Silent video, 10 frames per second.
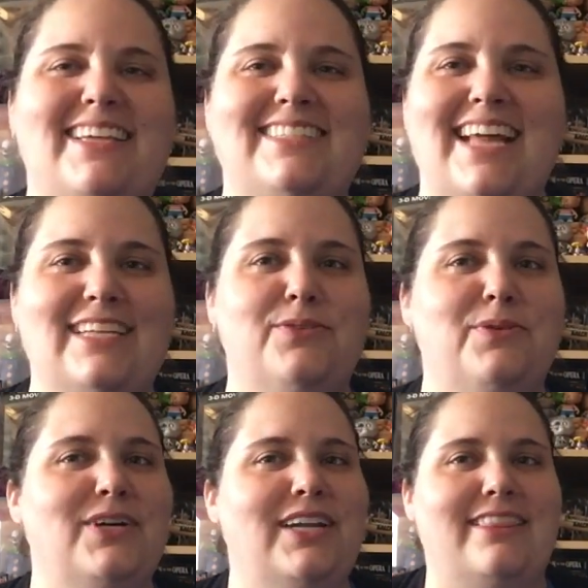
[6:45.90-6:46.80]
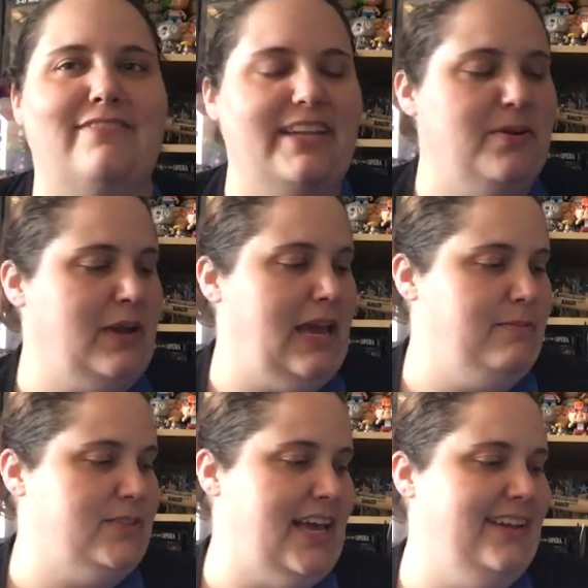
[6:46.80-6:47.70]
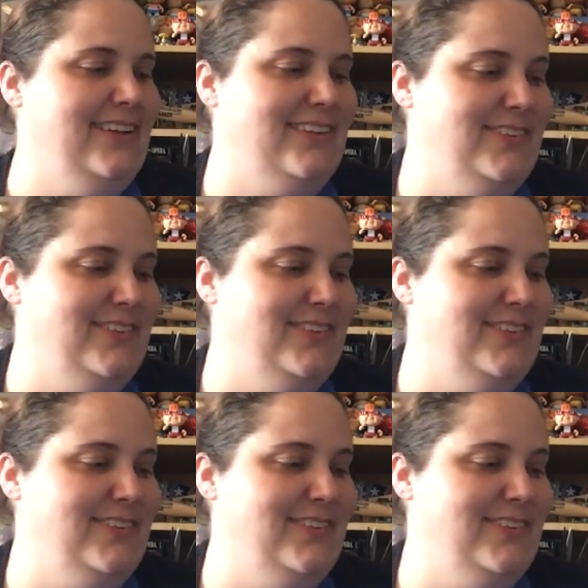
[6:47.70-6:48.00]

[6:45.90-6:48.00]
It's not too good at the video games yet.